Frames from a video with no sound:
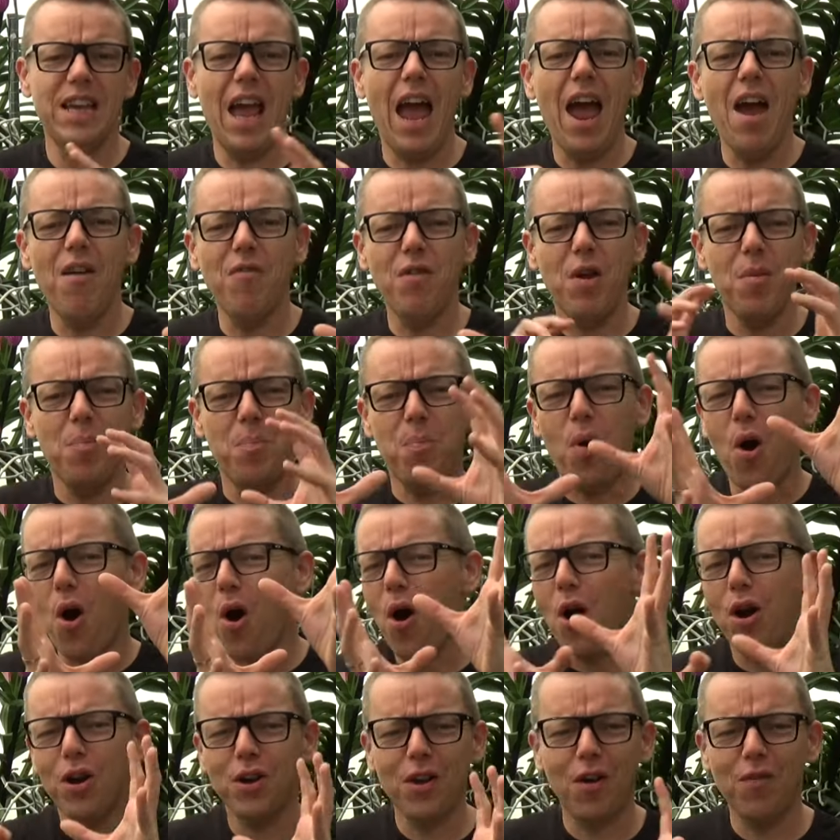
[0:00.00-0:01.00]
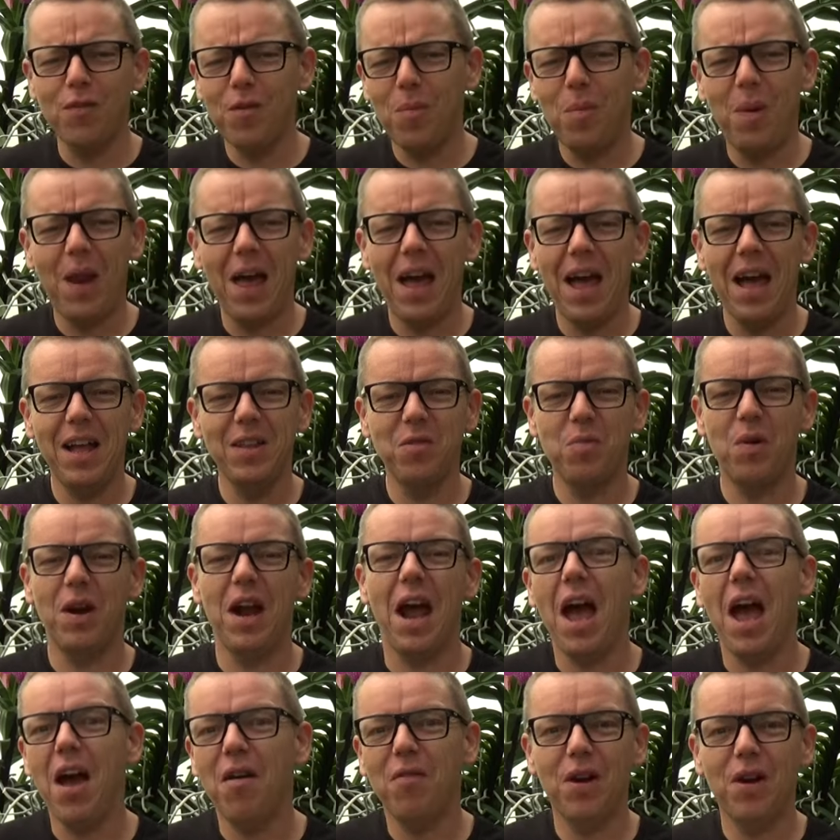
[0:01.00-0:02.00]
every part of the plant
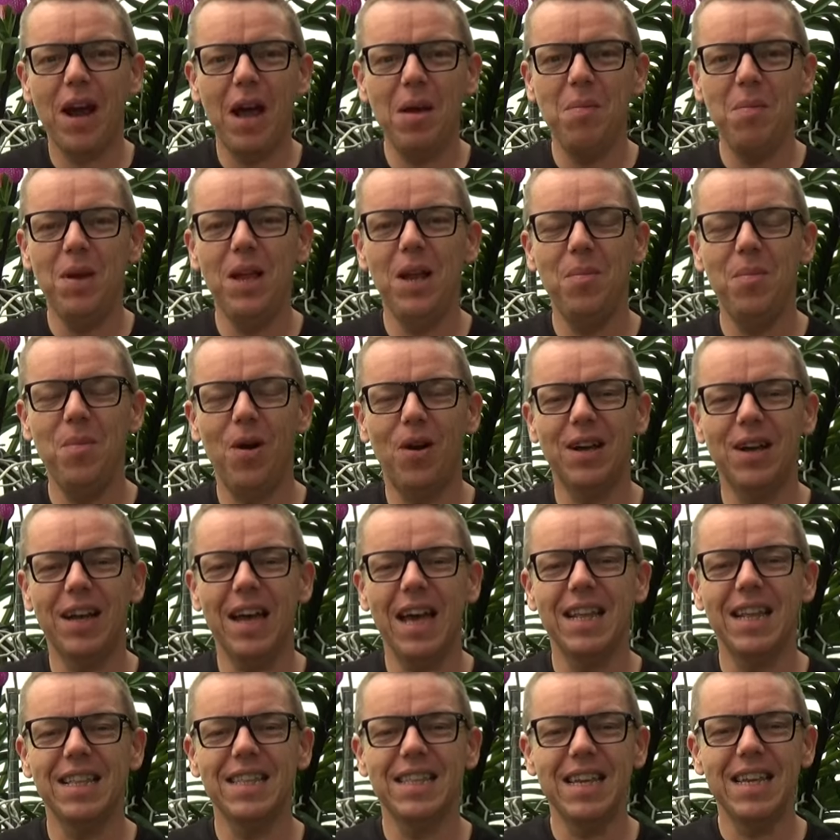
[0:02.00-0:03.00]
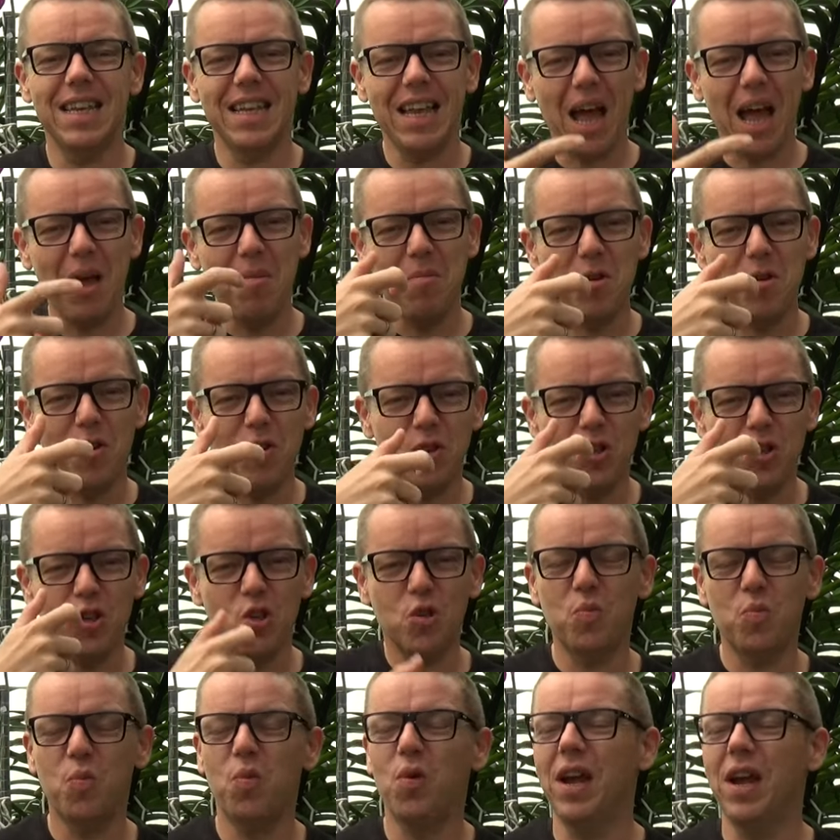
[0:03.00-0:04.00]
wherever a mealybug can sit. I'm going to
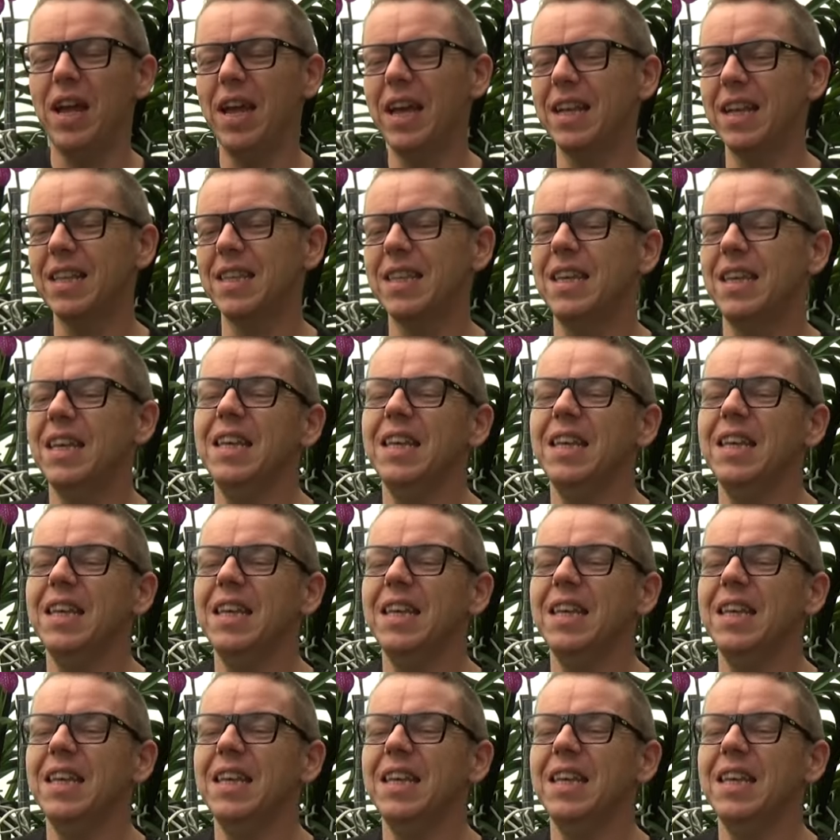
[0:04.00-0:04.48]
spray it.